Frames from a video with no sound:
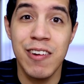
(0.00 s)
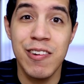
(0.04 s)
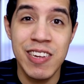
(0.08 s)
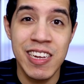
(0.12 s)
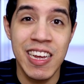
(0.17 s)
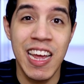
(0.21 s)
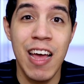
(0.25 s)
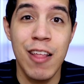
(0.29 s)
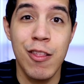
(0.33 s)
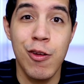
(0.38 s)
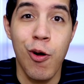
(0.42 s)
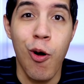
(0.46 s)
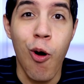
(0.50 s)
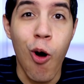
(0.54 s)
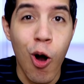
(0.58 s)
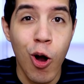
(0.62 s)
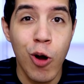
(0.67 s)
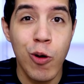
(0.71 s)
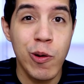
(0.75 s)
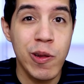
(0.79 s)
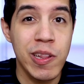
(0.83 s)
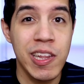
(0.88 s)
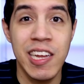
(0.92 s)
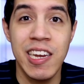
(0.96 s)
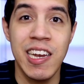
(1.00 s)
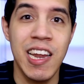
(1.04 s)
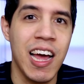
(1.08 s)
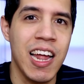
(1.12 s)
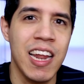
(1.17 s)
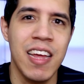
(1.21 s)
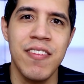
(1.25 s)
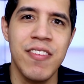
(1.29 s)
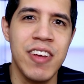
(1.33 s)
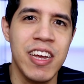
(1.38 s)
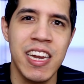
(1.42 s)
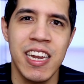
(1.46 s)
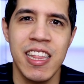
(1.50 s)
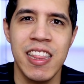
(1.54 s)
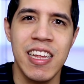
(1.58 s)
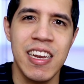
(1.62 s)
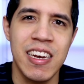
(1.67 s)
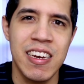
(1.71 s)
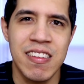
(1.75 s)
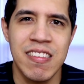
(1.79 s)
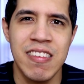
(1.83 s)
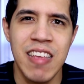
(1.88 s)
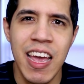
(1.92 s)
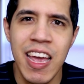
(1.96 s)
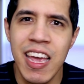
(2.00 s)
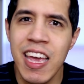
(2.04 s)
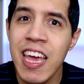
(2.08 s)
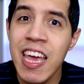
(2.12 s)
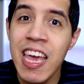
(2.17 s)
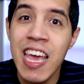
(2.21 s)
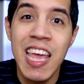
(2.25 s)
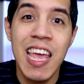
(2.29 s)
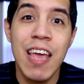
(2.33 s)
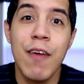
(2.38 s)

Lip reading: there together awkwardly, not having anything to say